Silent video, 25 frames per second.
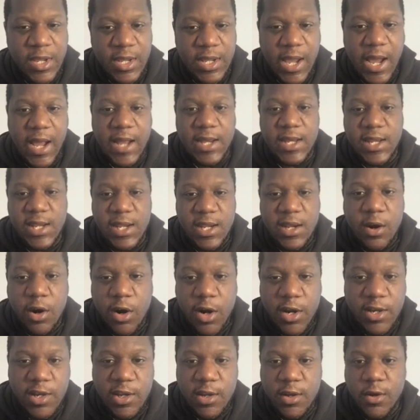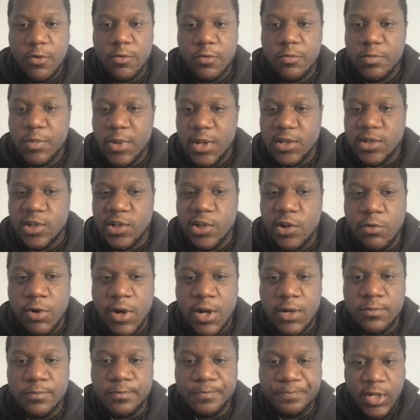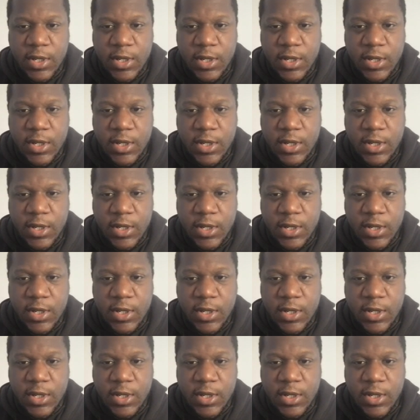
and the ido and so on